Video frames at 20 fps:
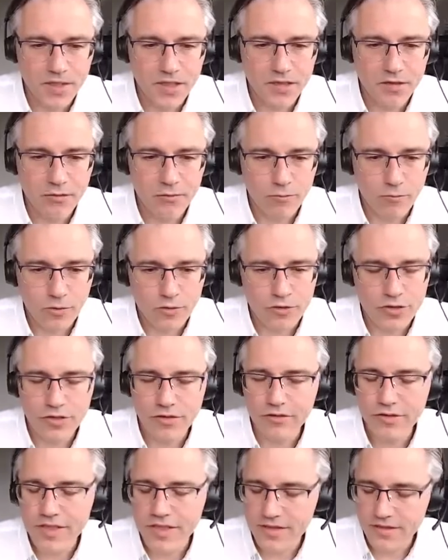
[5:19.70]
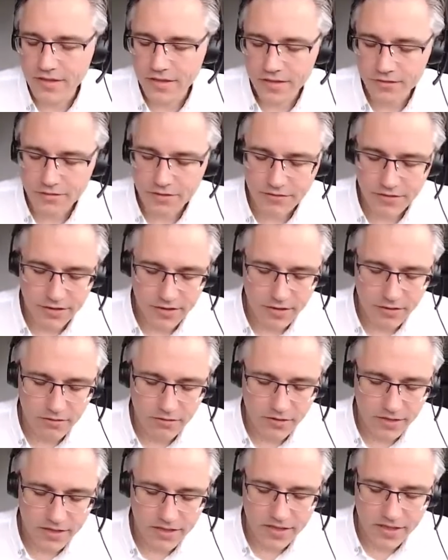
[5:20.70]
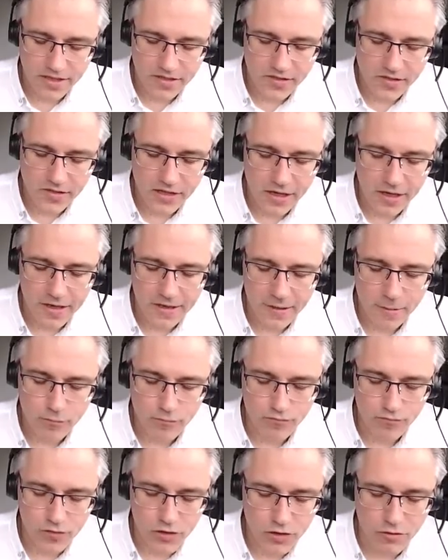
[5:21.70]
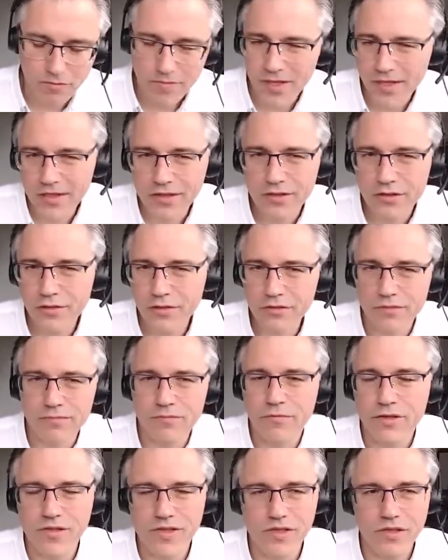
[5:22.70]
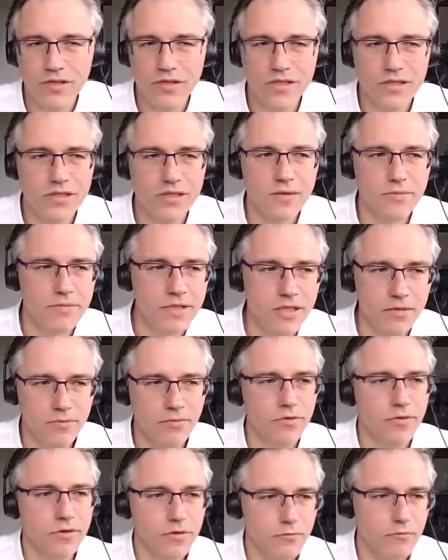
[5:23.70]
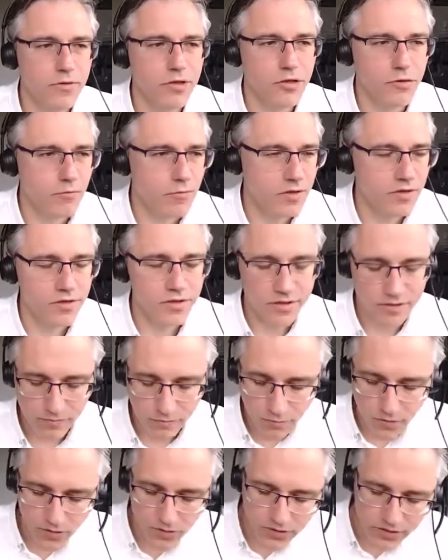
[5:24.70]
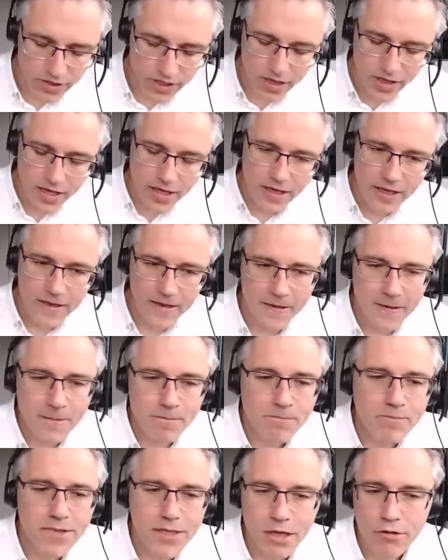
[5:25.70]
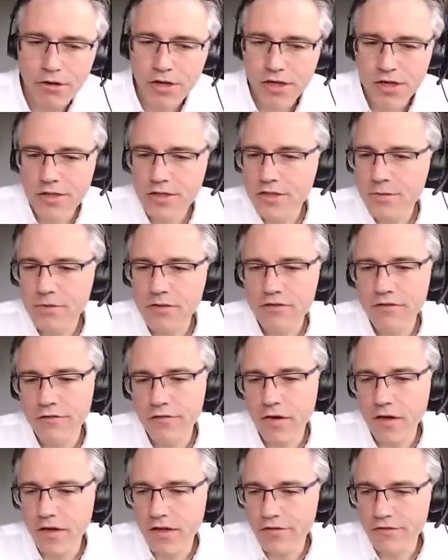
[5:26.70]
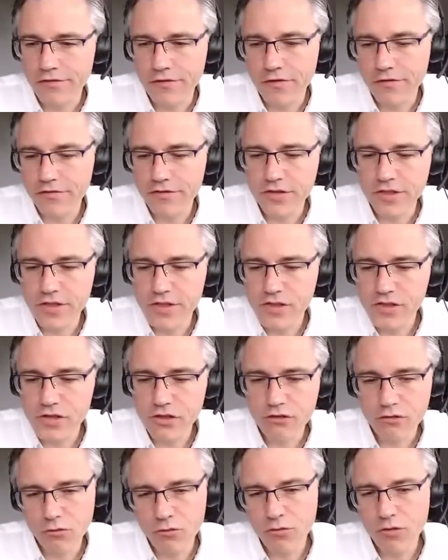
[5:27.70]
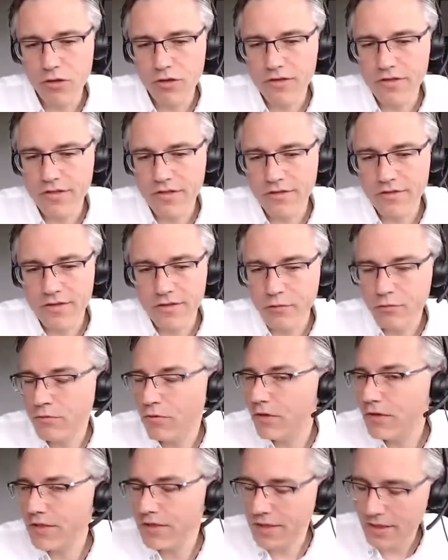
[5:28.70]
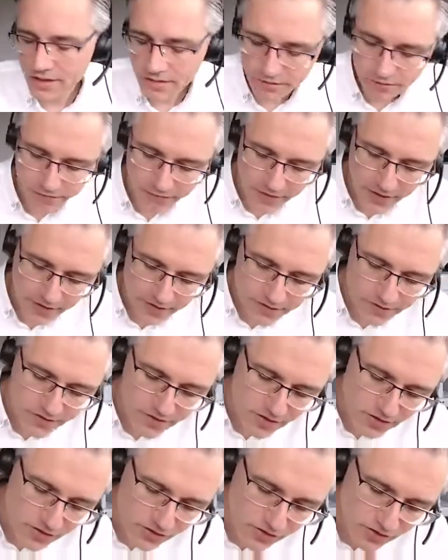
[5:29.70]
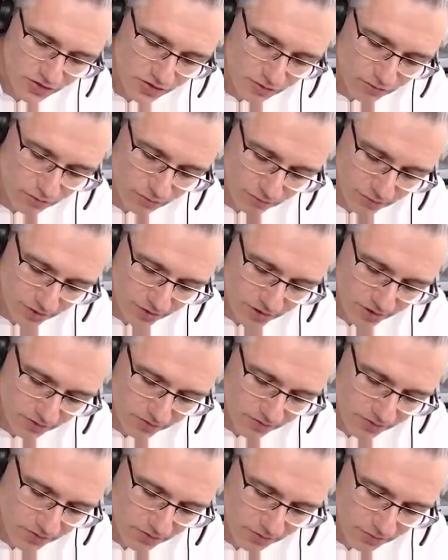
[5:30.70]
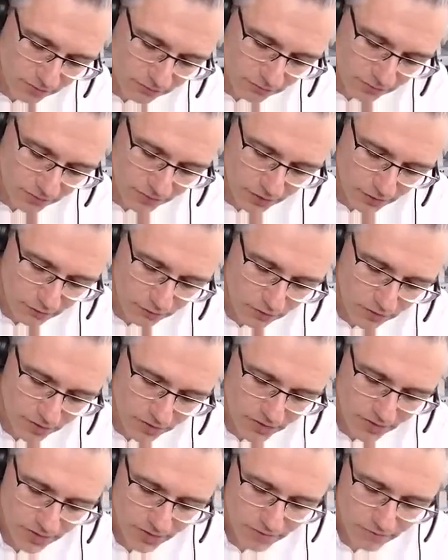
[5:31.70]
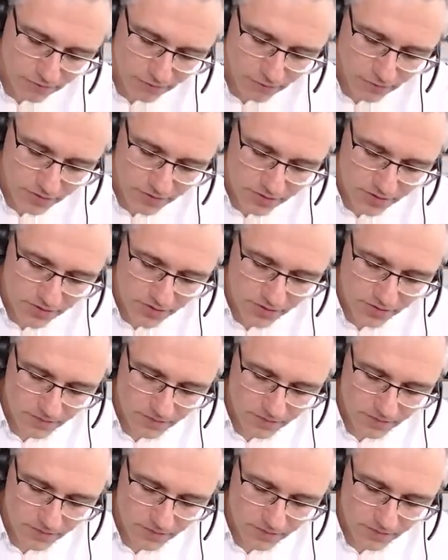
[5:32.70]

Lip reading: watching or listening to a video like this, you may not precisely pinpoint which one does what. There are going to be 5 of these qualitative factors, so we're going to start with the qualitative ones.